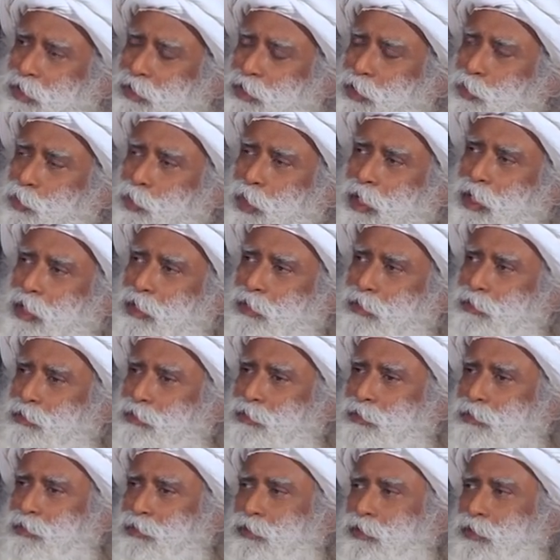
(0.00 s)
other
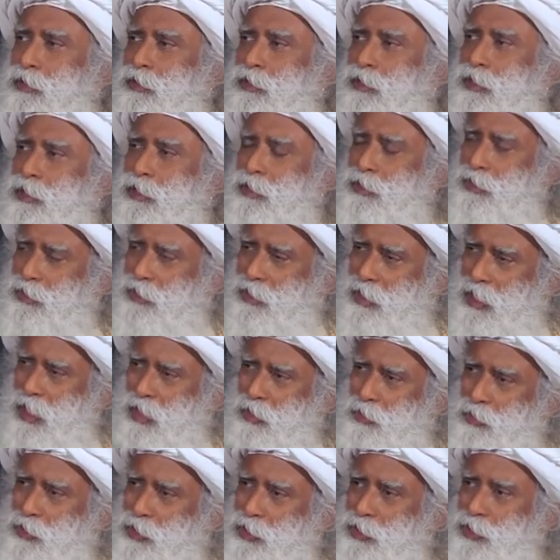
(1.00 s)
vehicle is
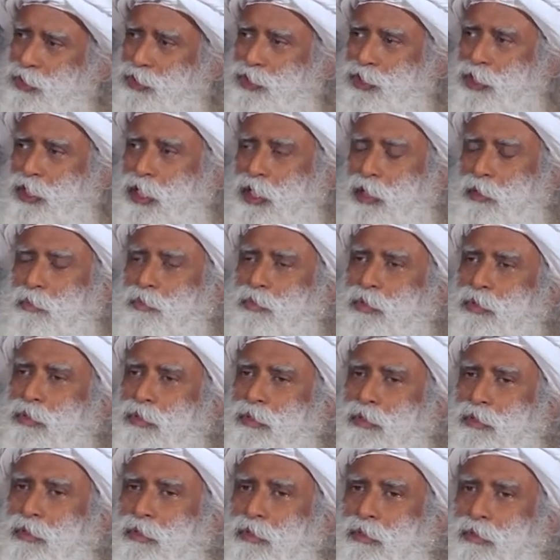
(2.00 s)
round in shape.
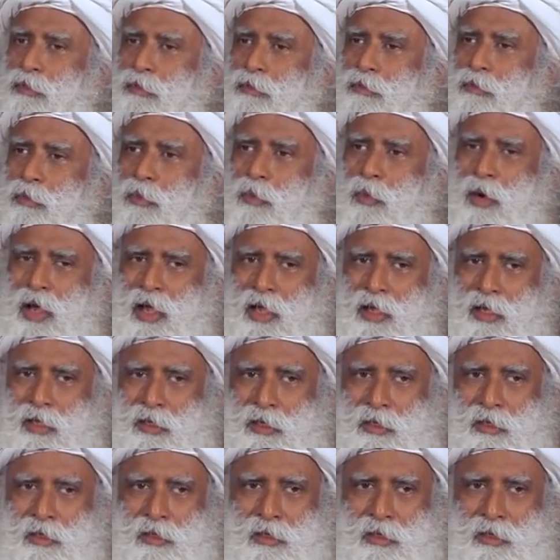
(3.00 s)
Why?